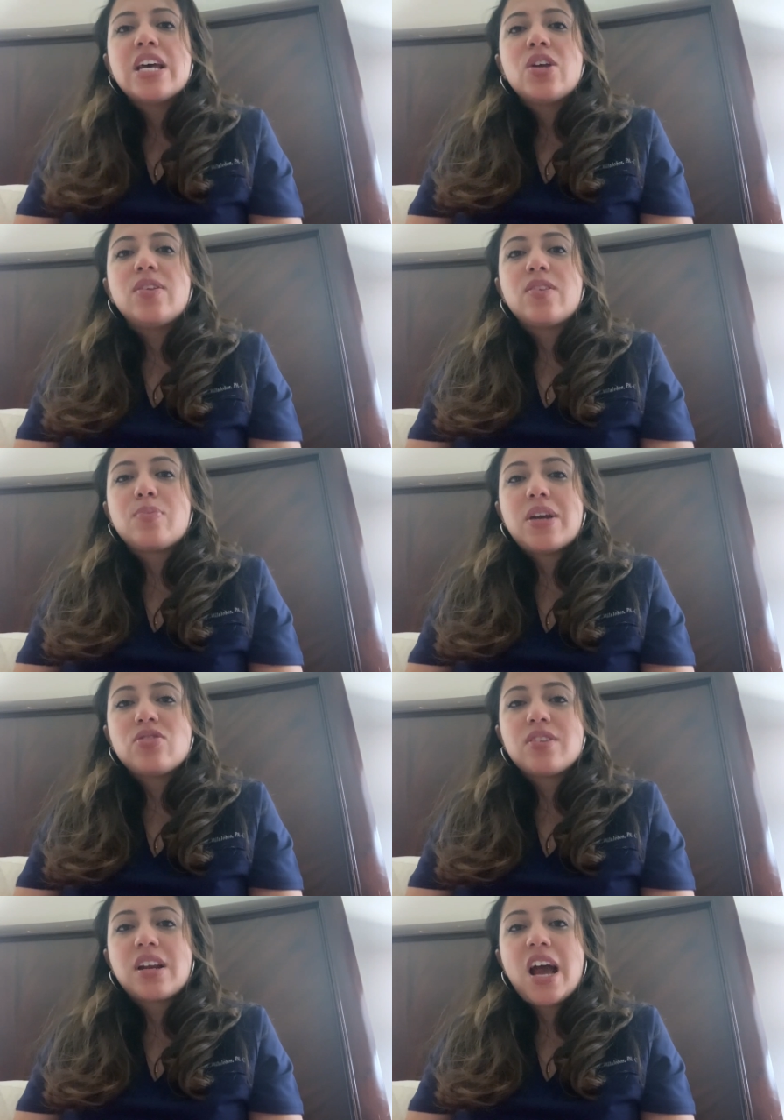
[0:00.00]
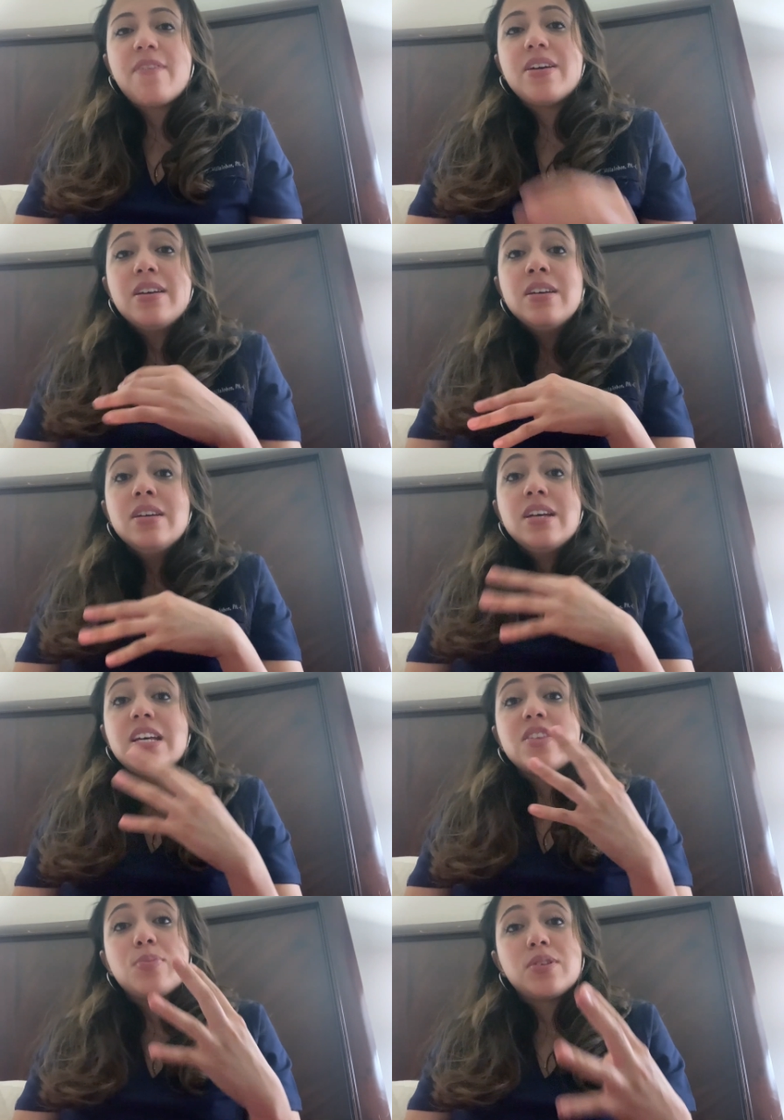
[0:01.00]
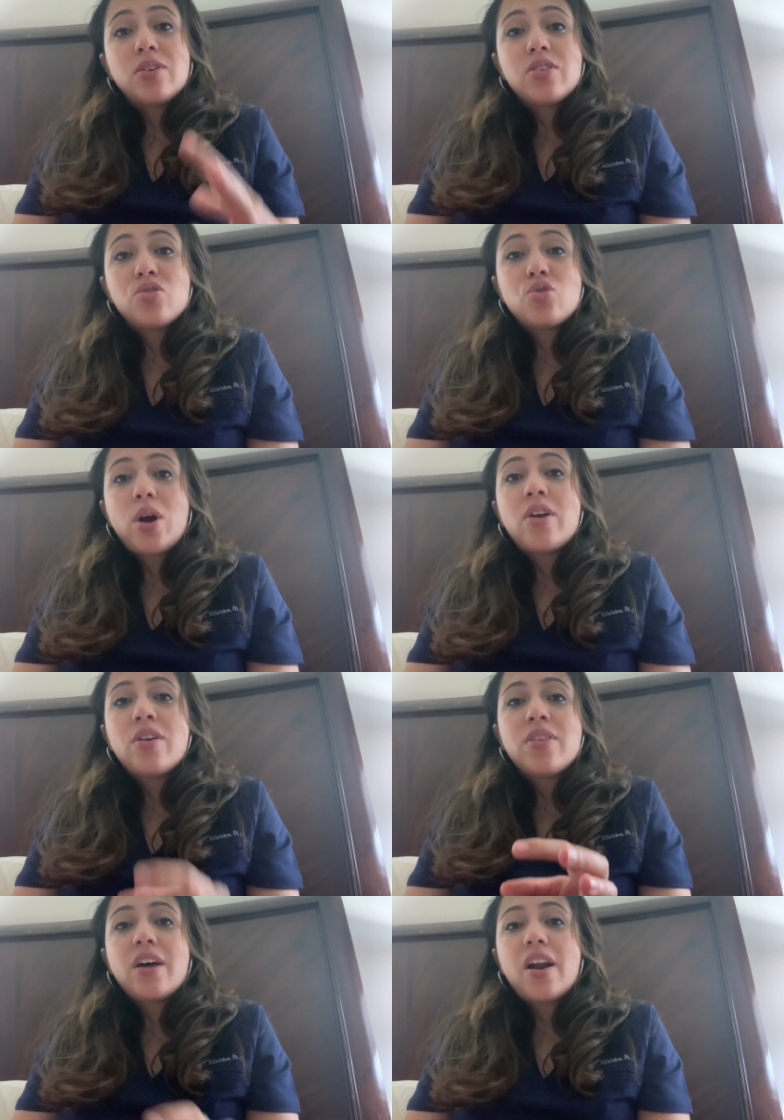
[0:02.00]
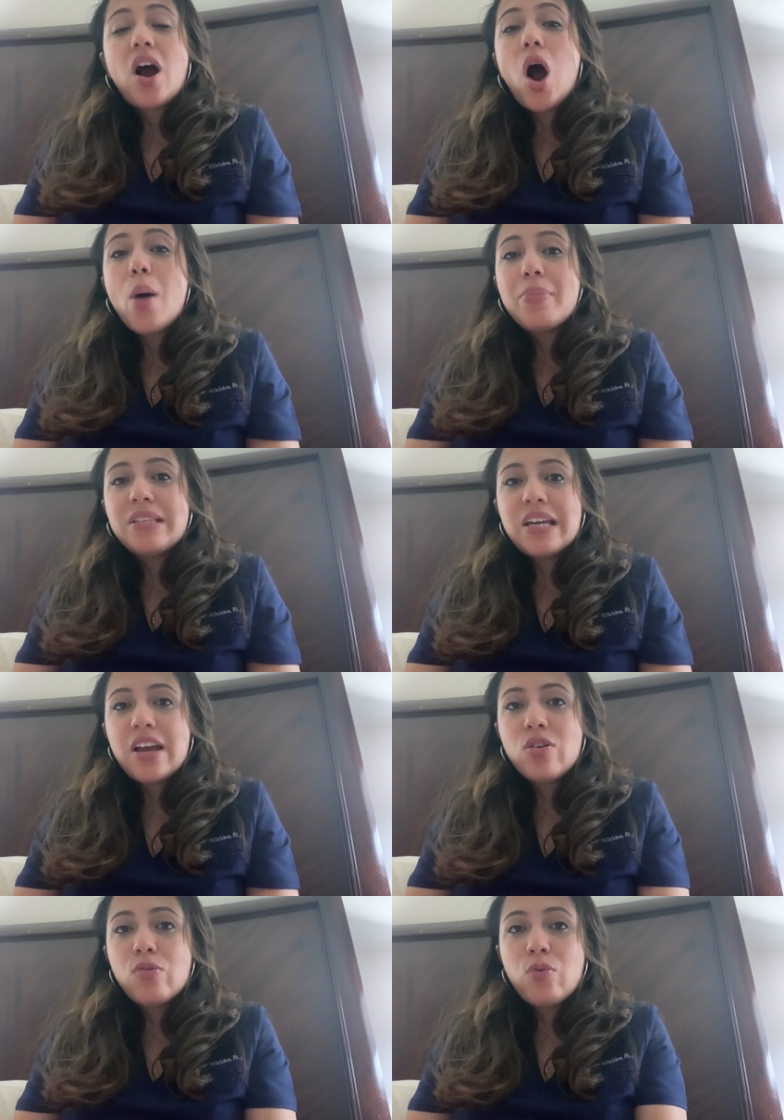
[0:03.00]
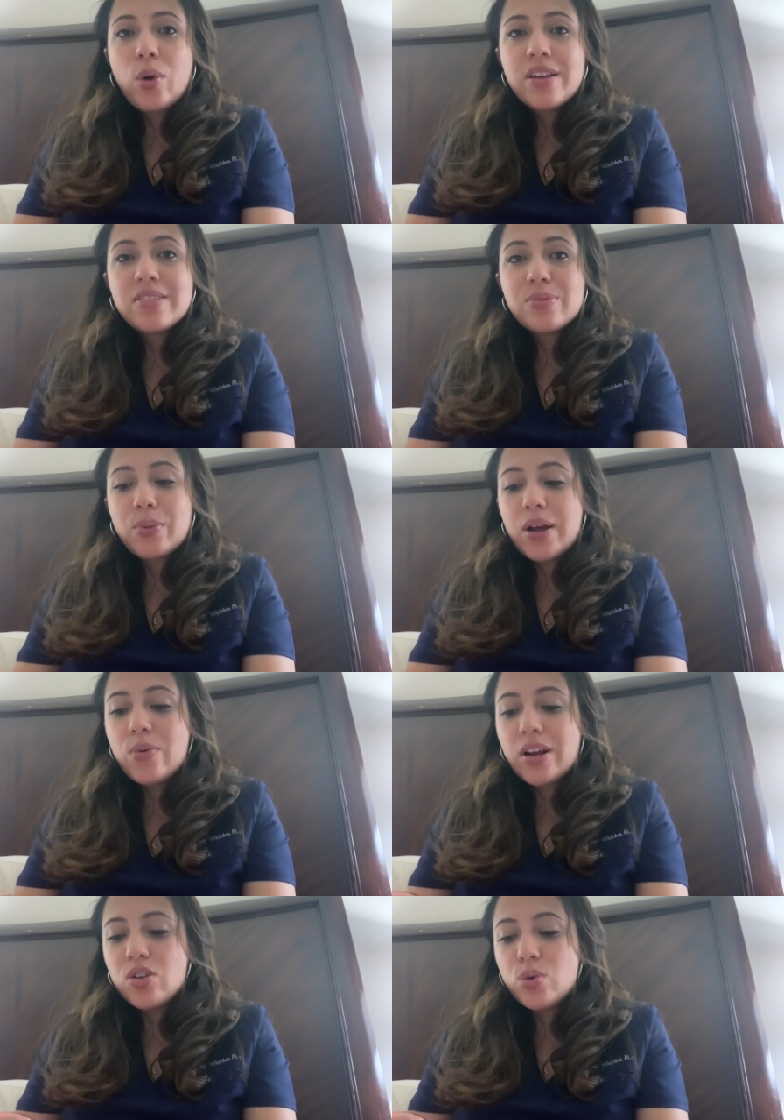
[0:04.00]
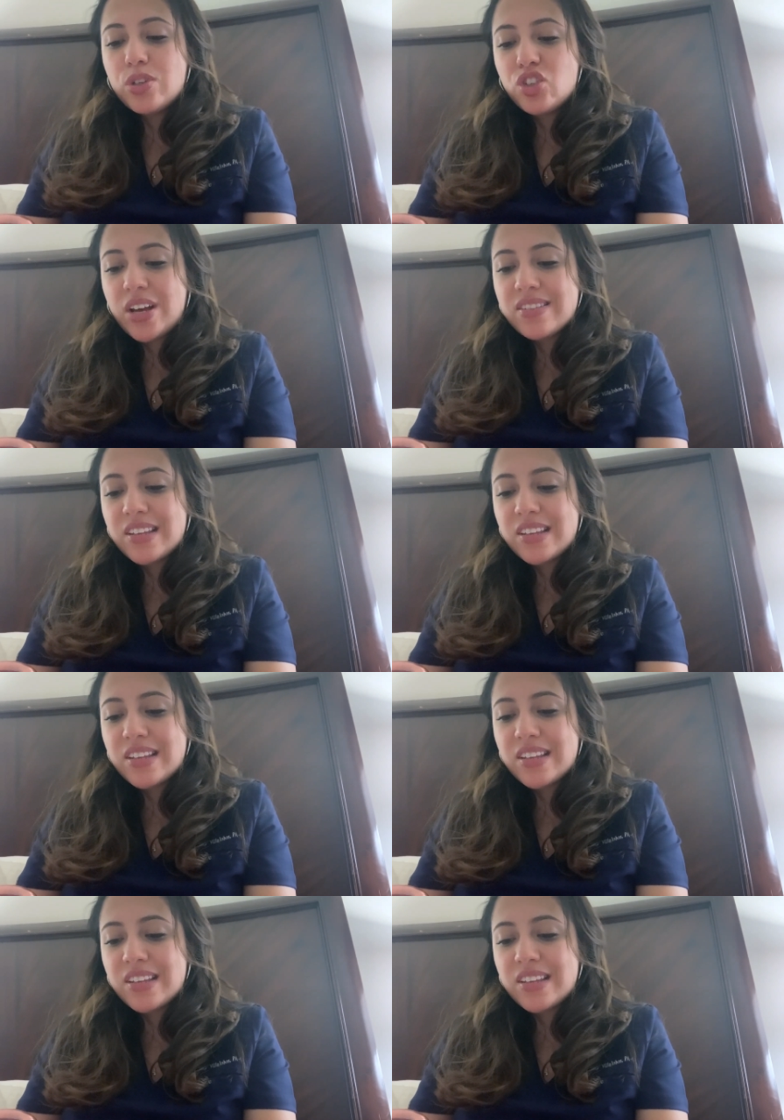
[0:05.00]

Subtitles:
This patient's going to have inspiratory stridor, that hot potato voice, right? We're going to do a chest